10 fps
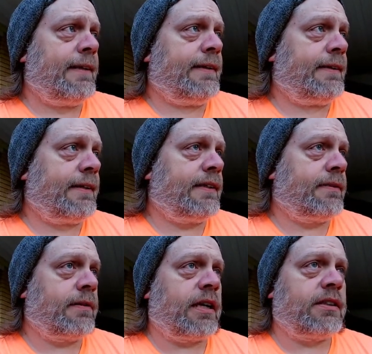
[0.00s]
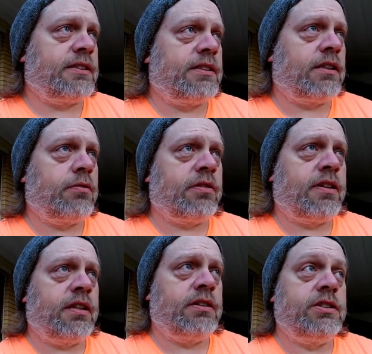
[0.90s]
I'm kind of stuck with
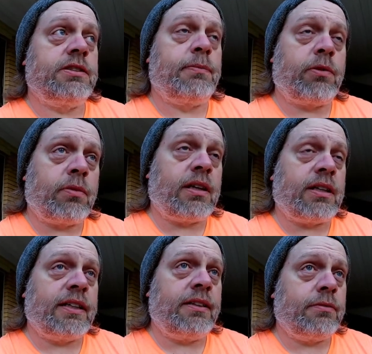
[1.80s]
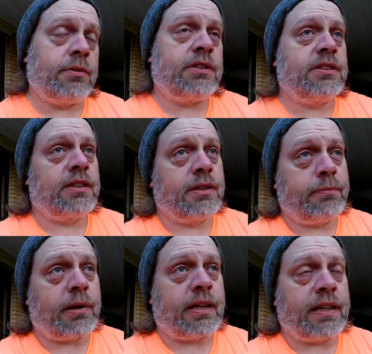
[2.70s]
just my Raleigh, which is a good
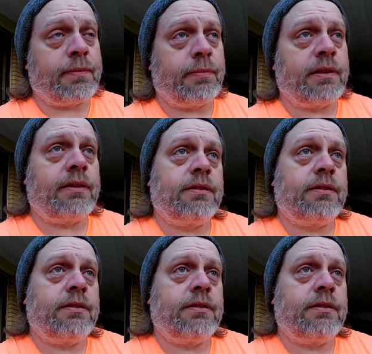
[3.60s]
bike, but,